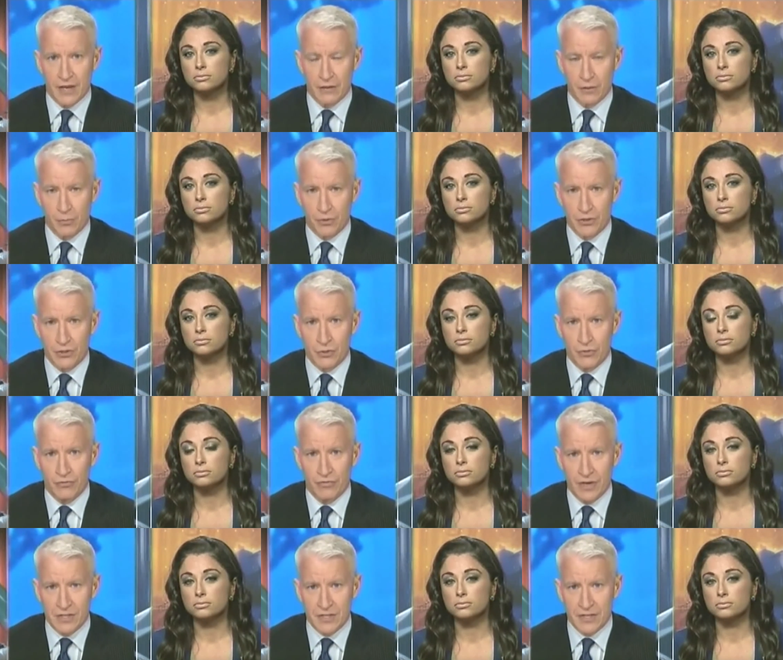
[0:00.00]
Speaker 1: saying, the police who
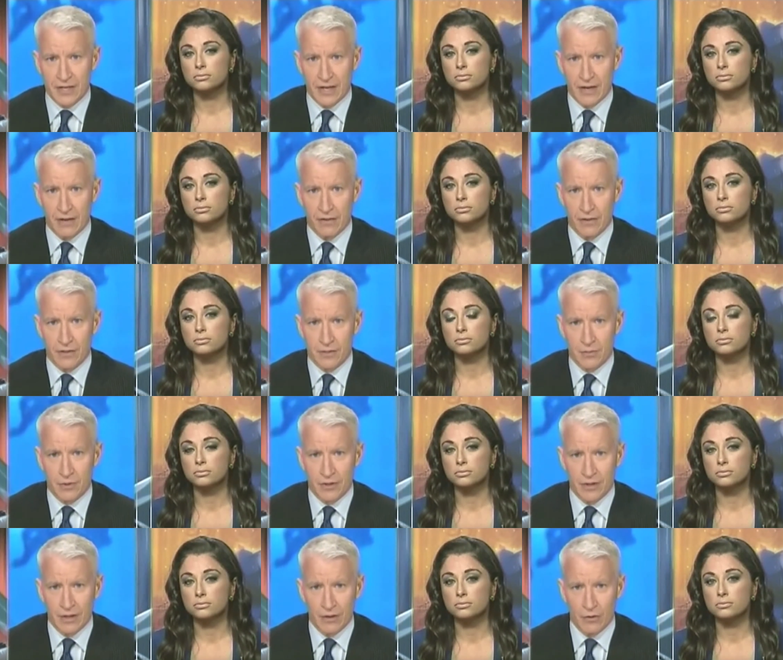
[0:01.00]
investigated this. I
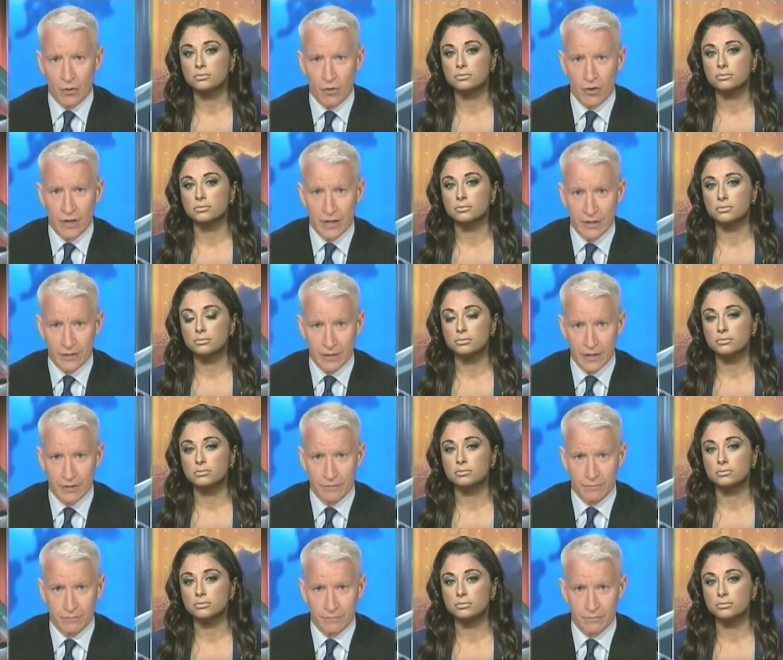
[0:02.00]
mean, in,
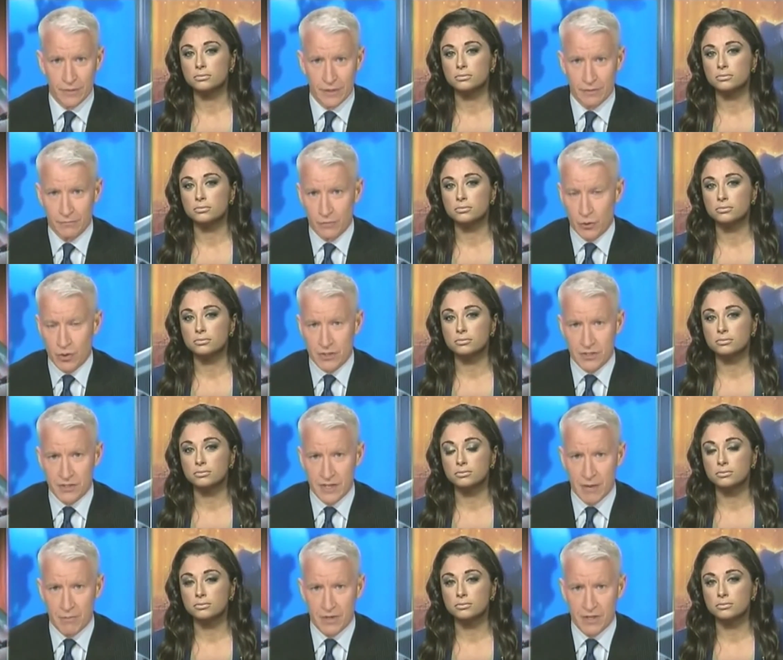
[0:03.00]
in, in
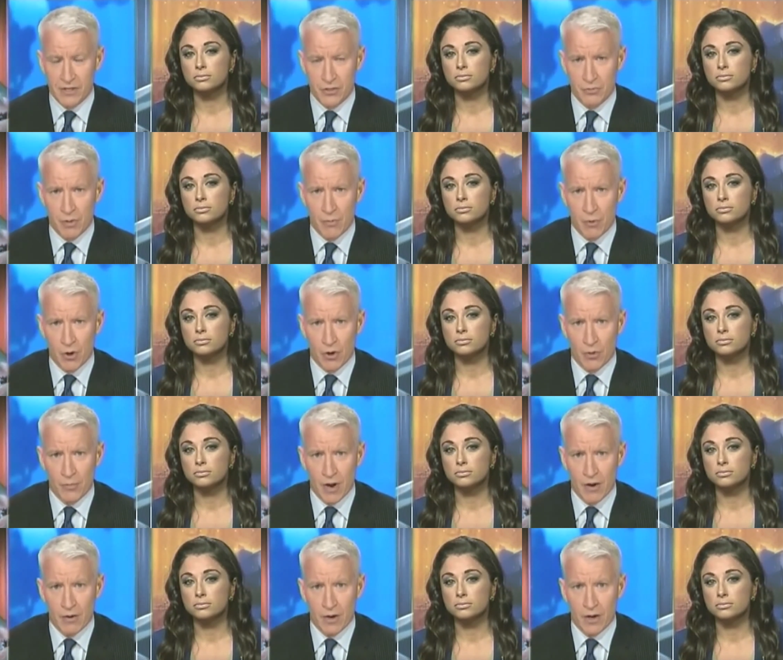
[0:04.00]
cross-examination by Mark
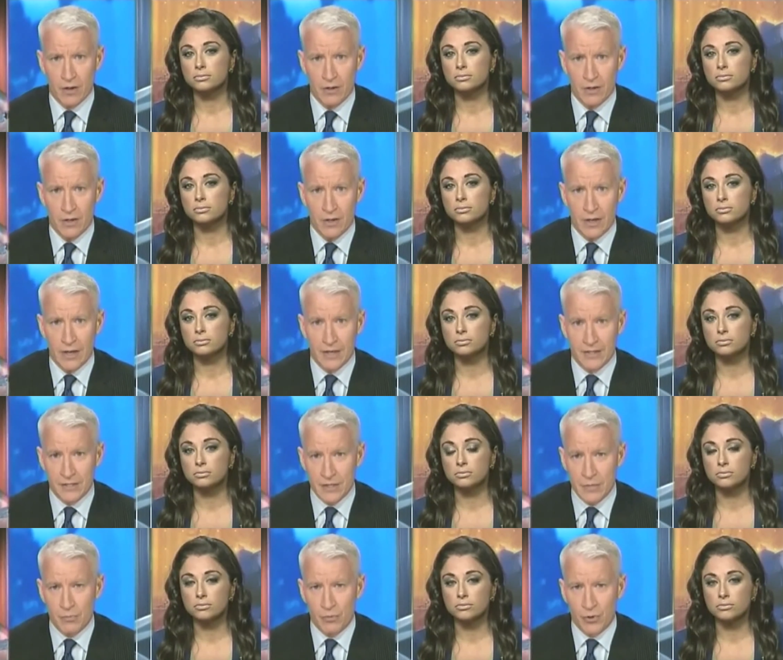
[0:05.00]
O'Mara, it
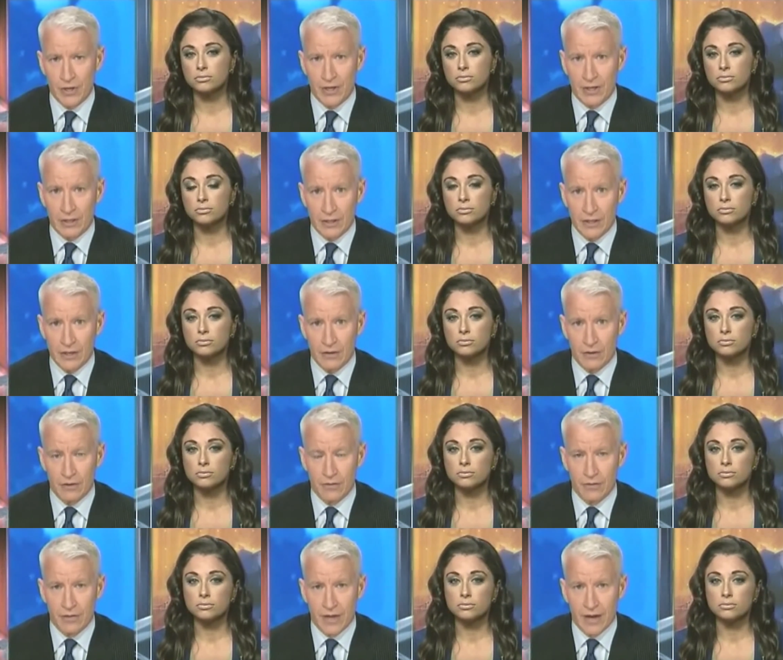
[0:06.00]
seemed pretty
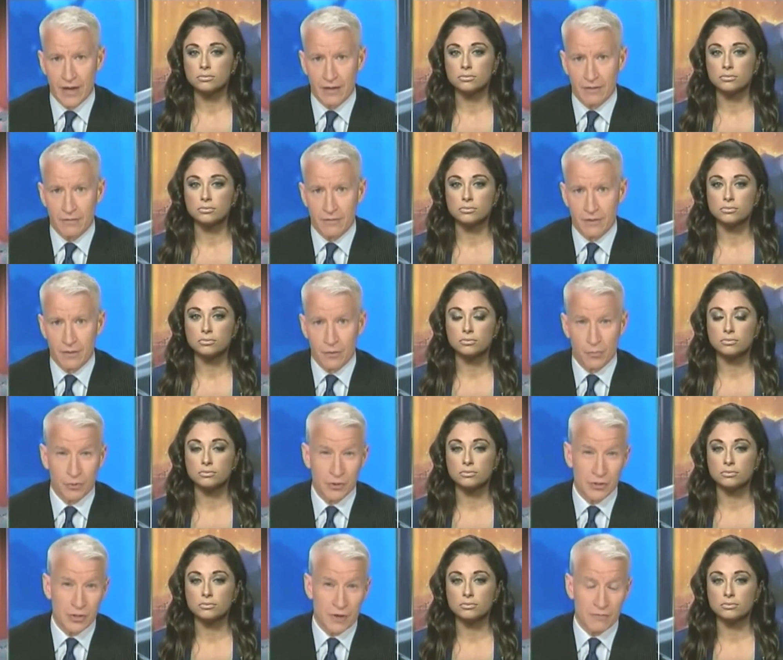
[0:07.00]
clear that, that the
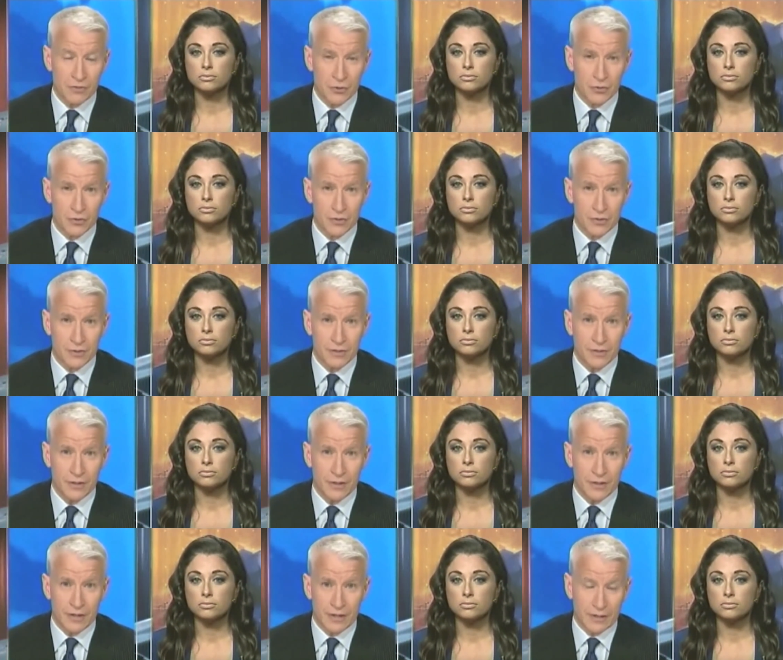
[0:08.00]
police officers
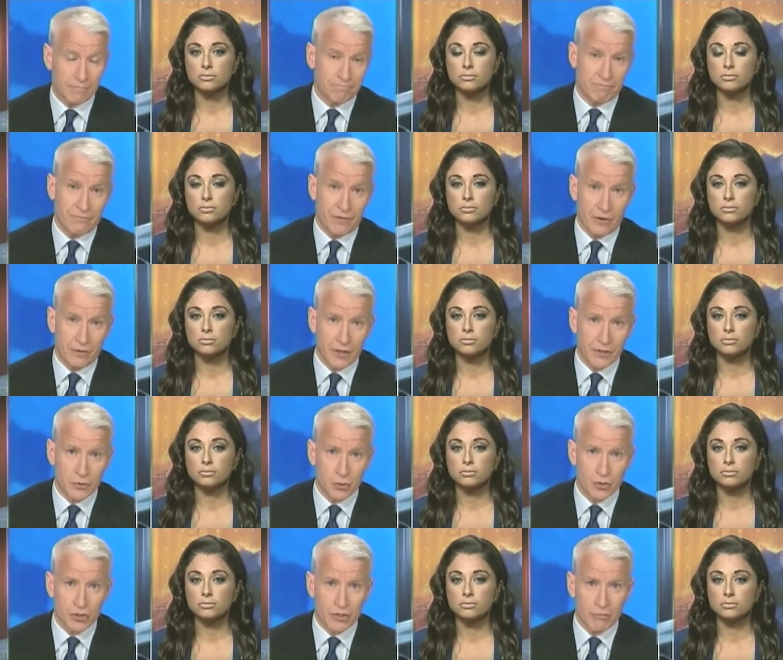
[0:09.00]
felt like
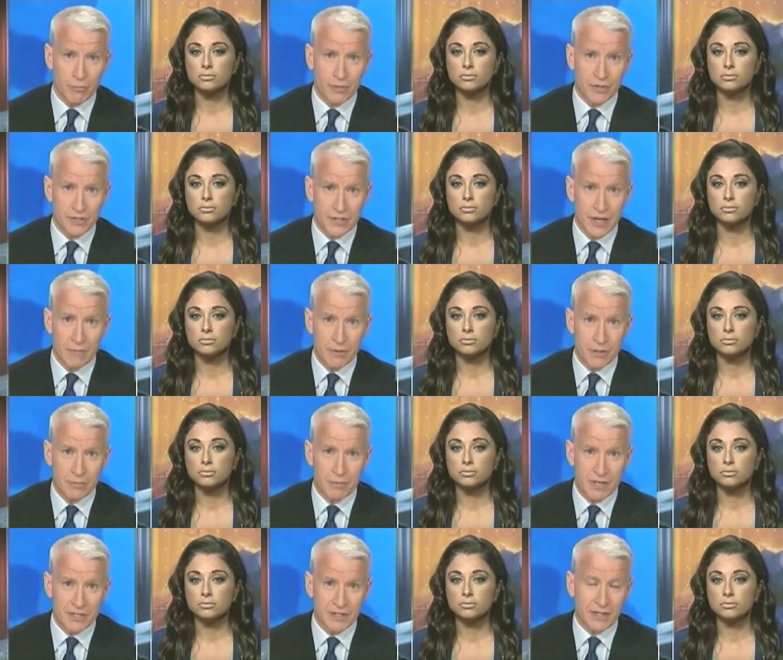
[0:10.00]
George Zimmerman's
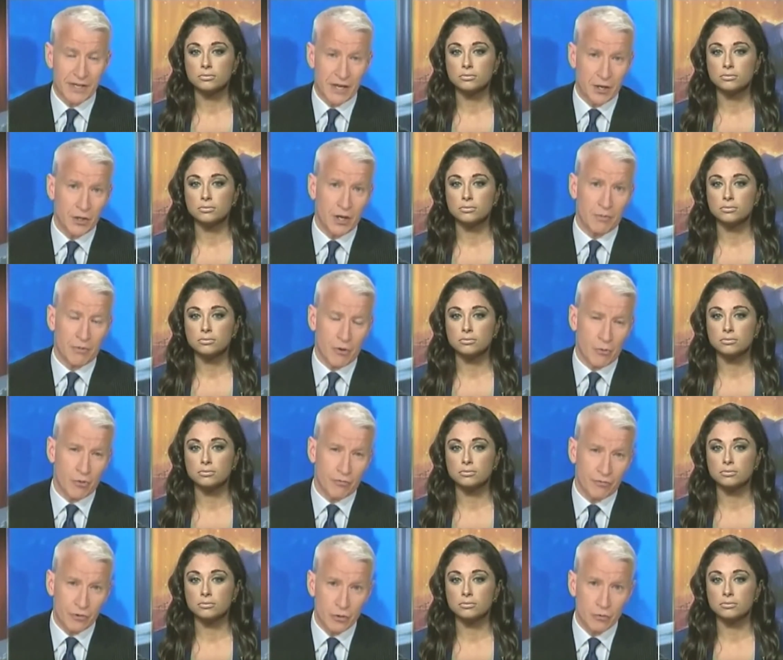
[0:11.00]
statements basically held up. There
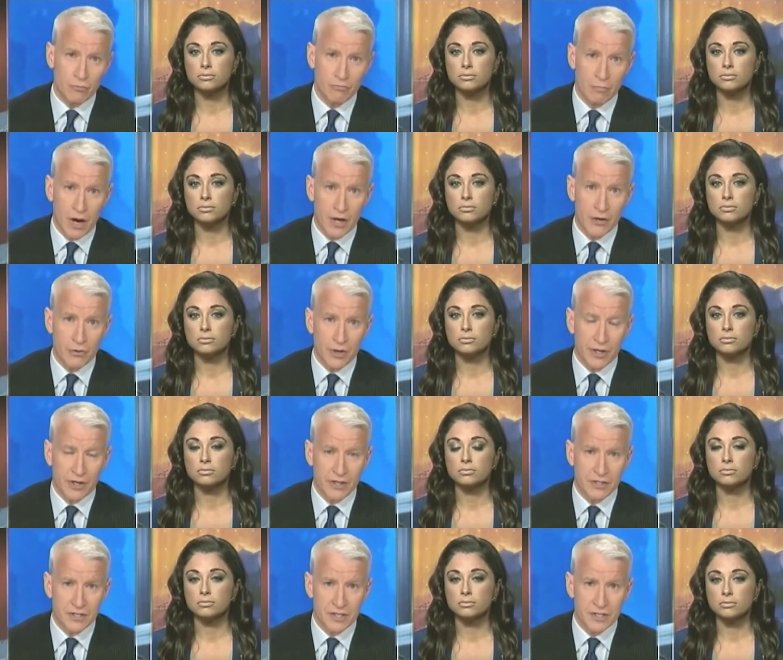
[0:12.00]
were a few minor
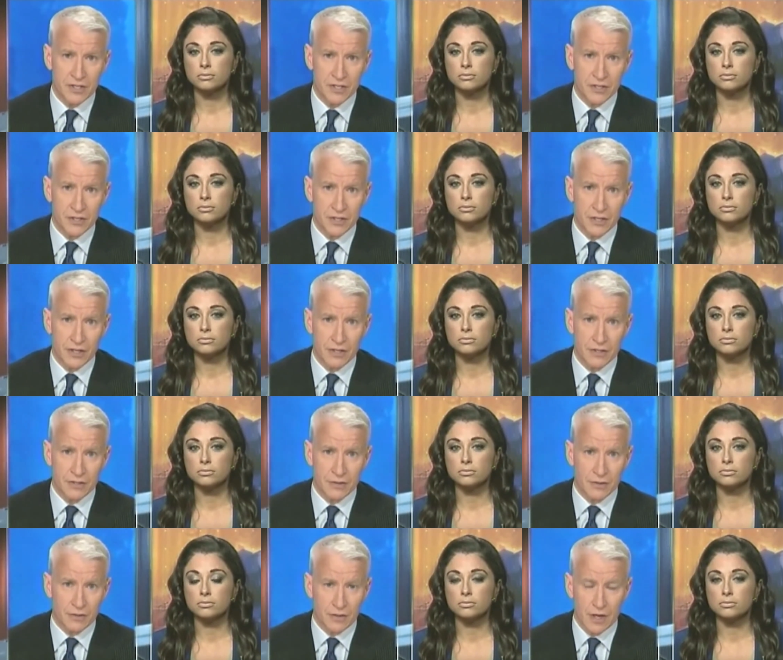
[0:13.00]

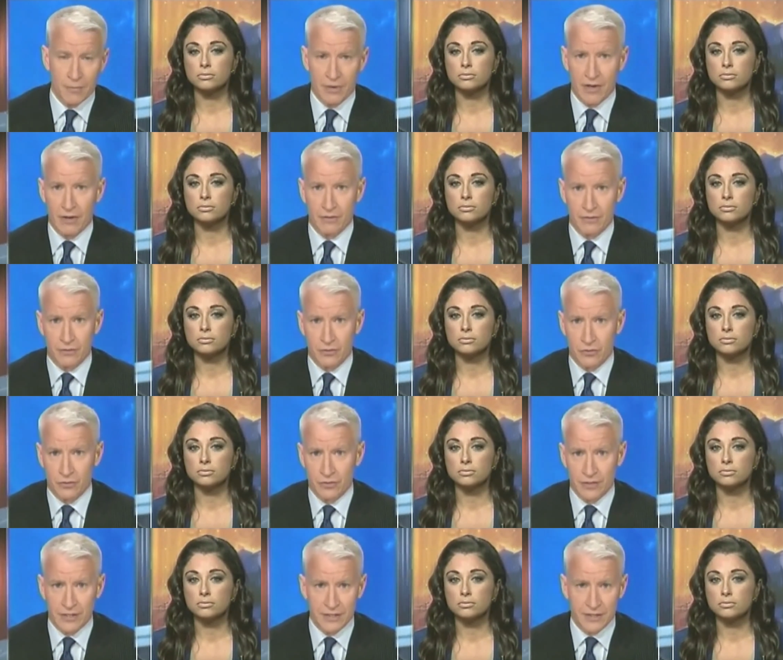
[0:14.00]
inconsistencies coming out.
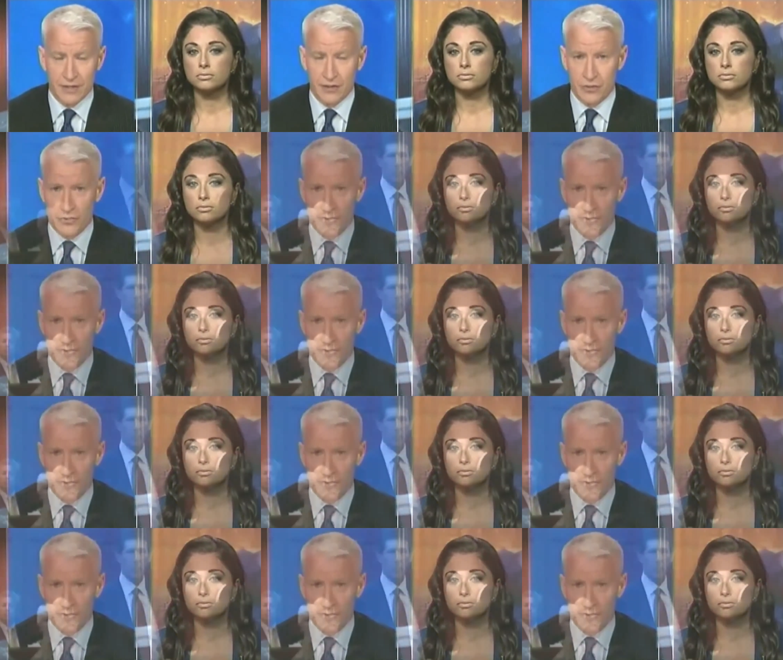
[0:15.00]
Of, he said